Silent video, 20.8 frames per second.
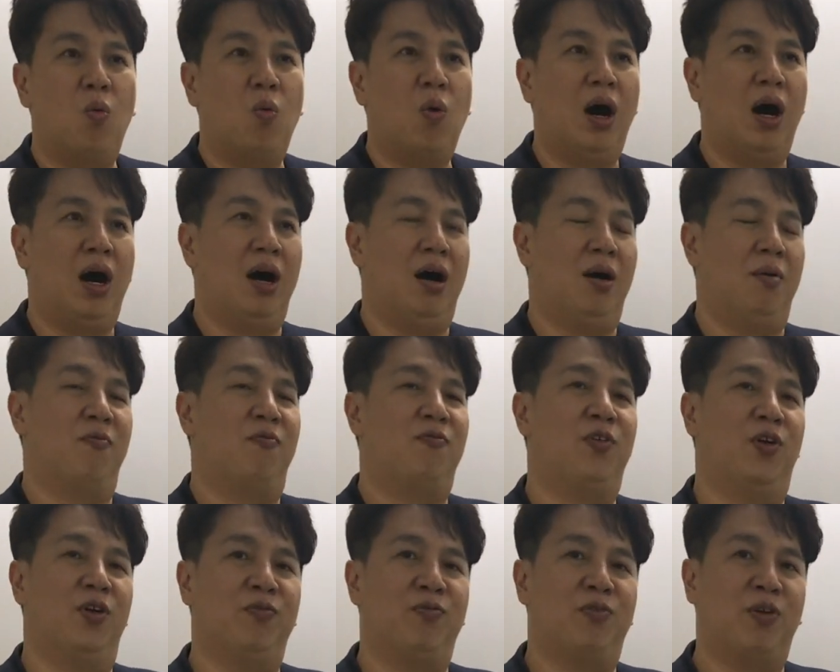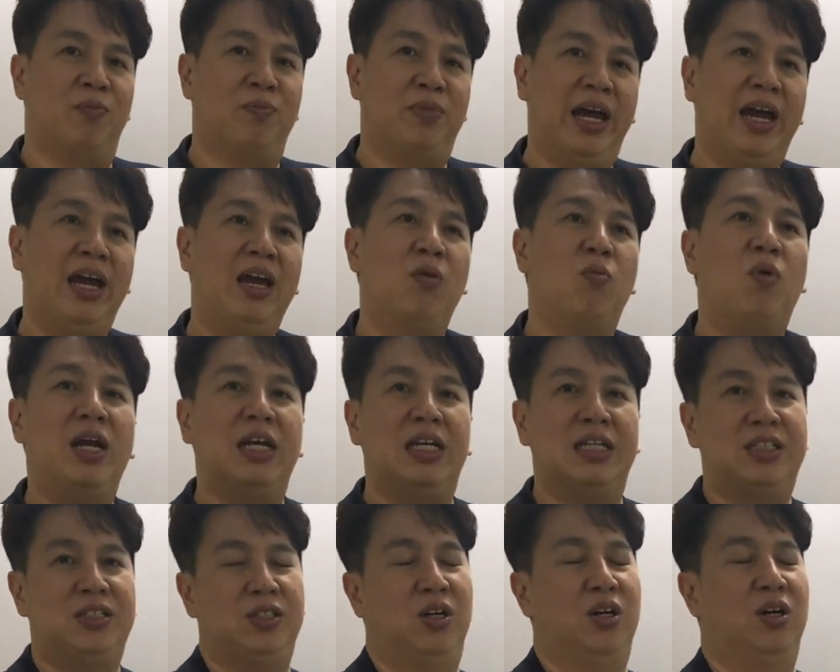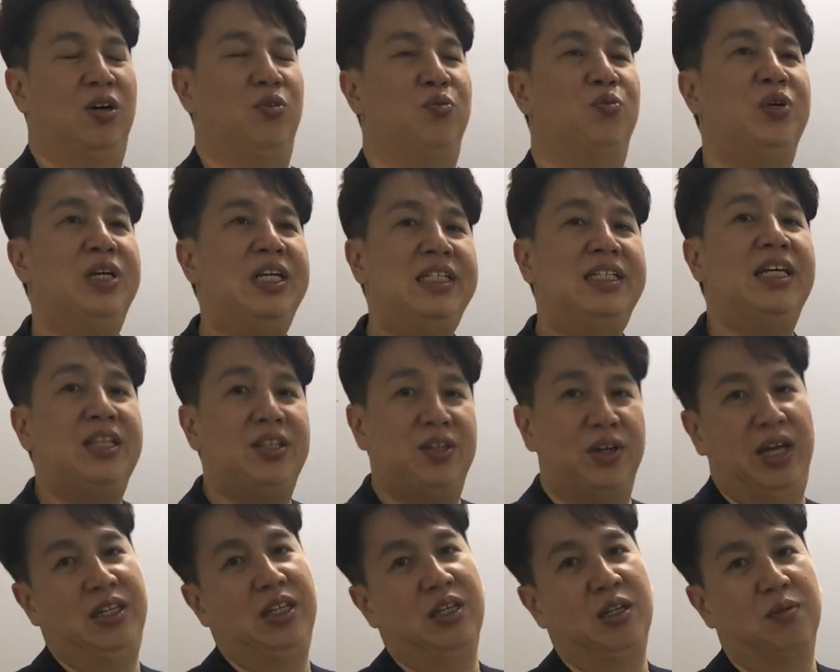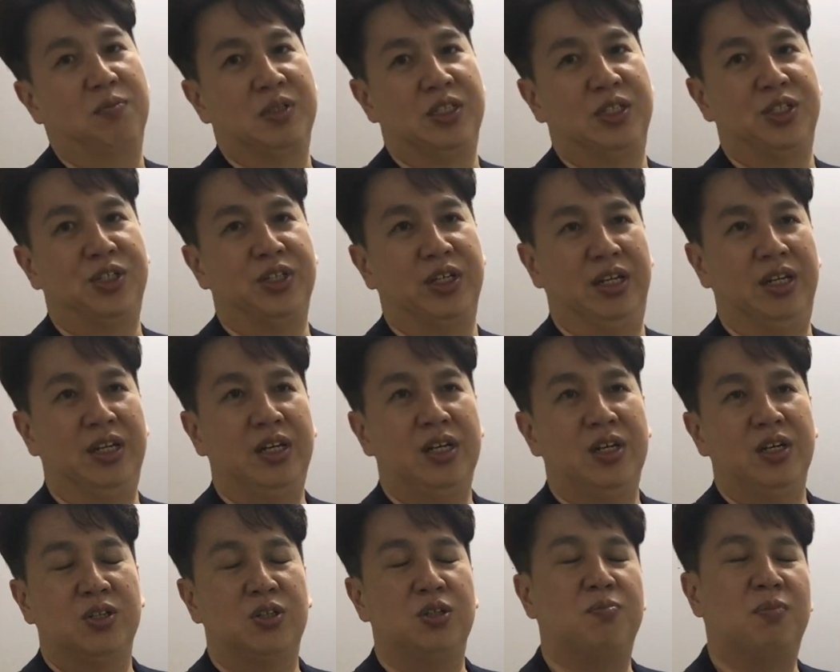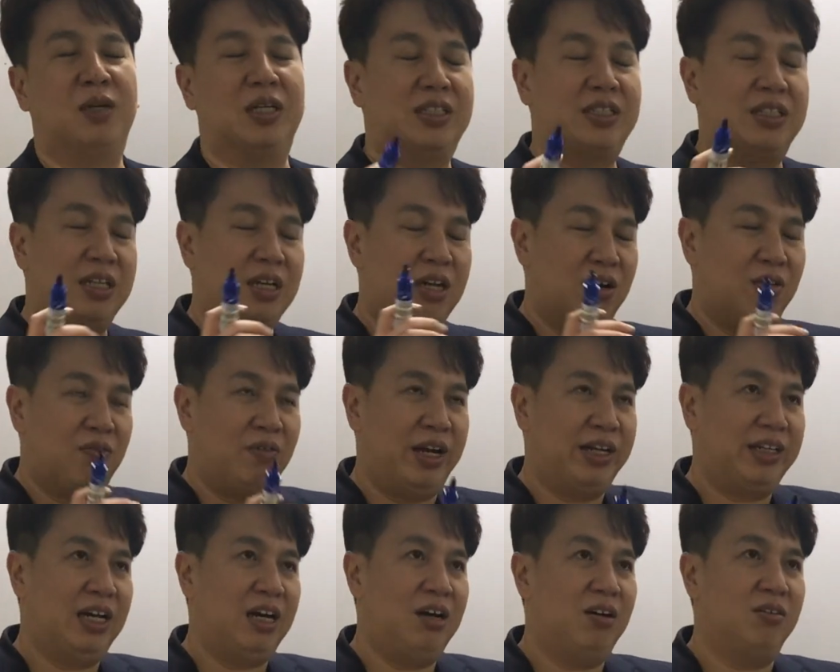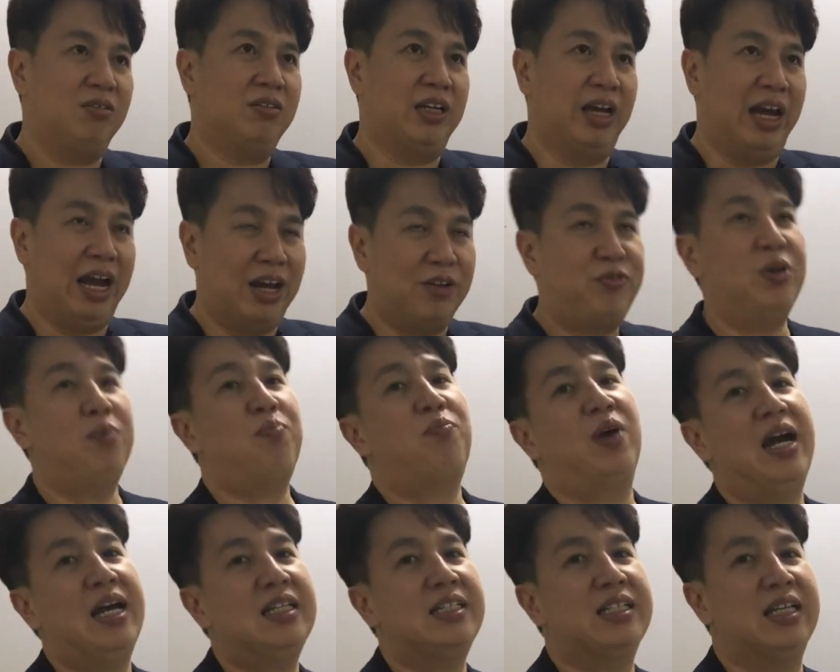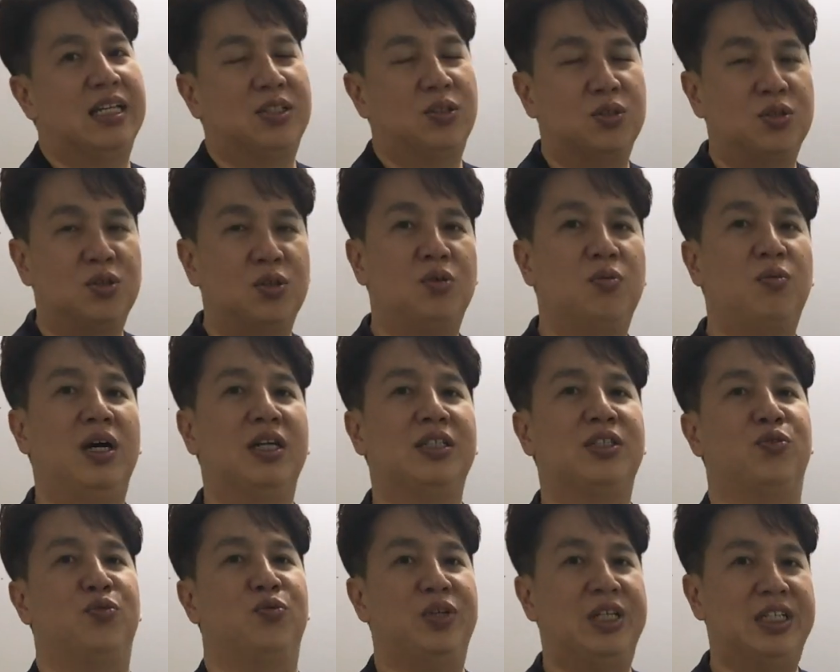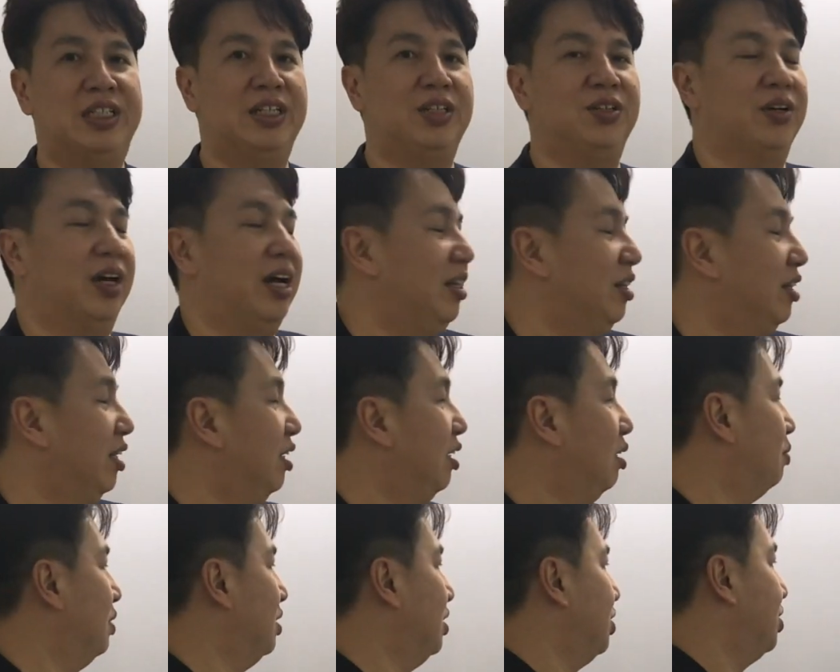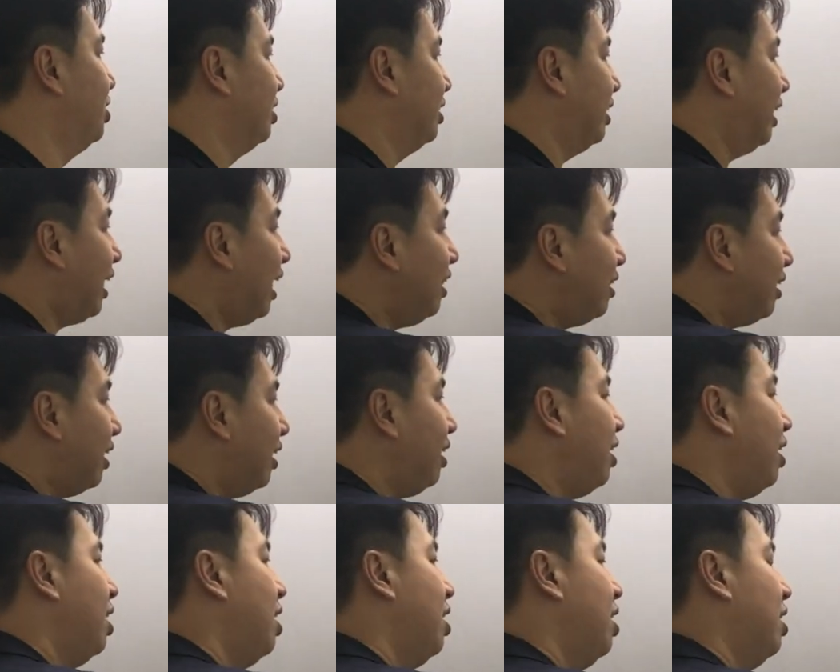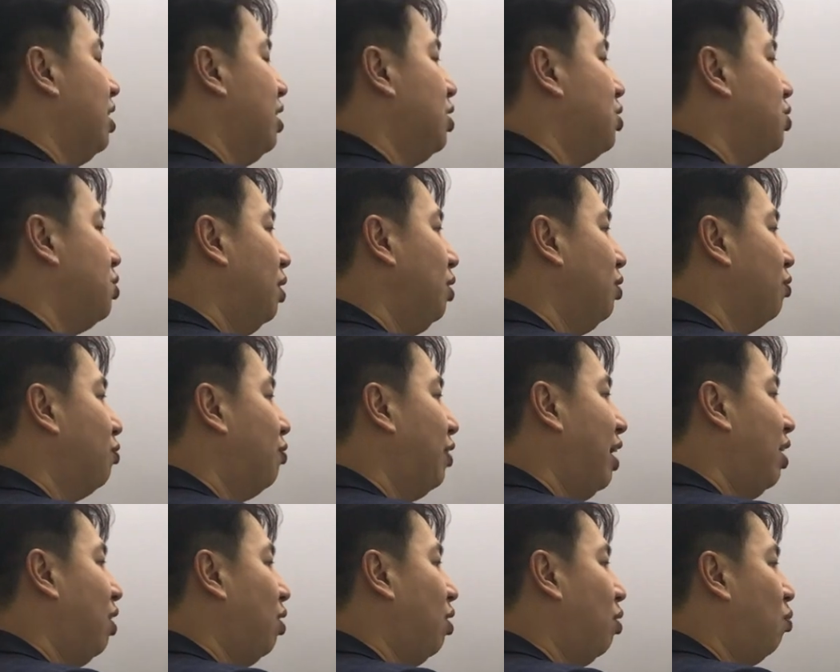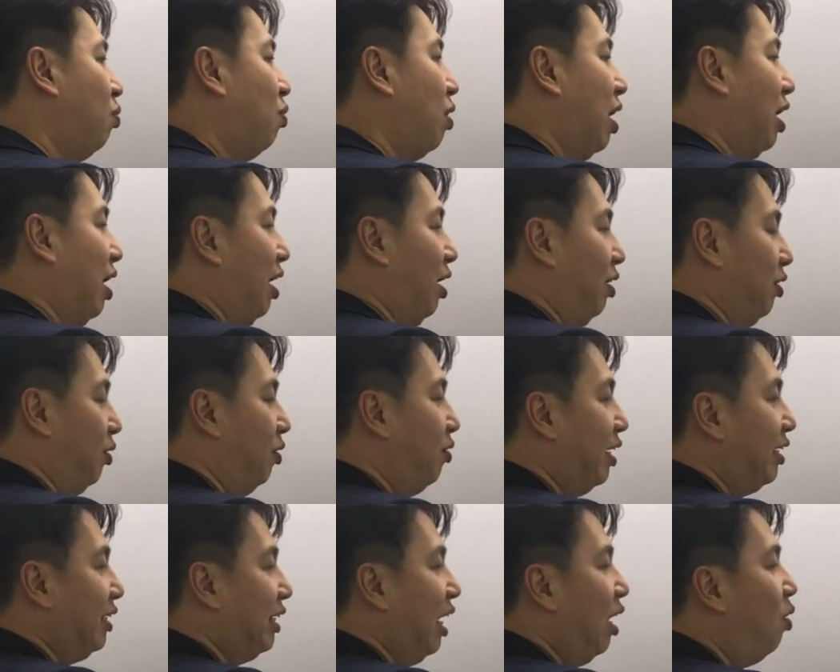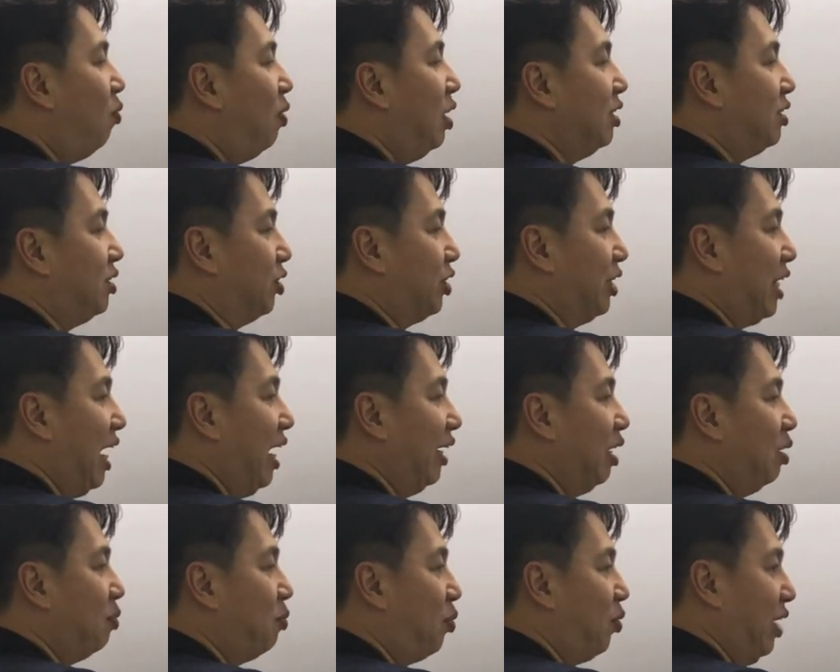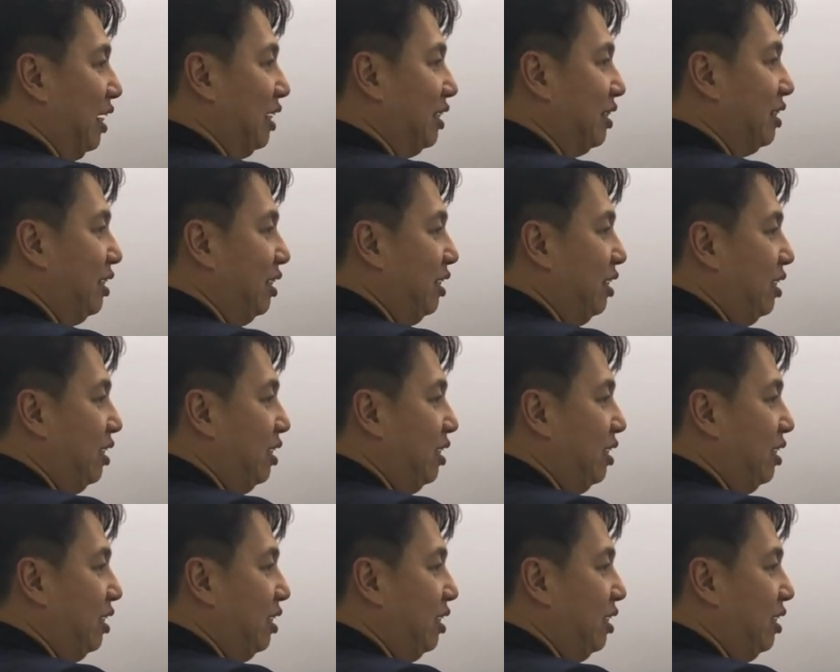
From there, what is your reason you entered the position? So you must write down the entry price and also what's the reason you entered the position. Second thing is you want to find out, you want to write down what is your target price.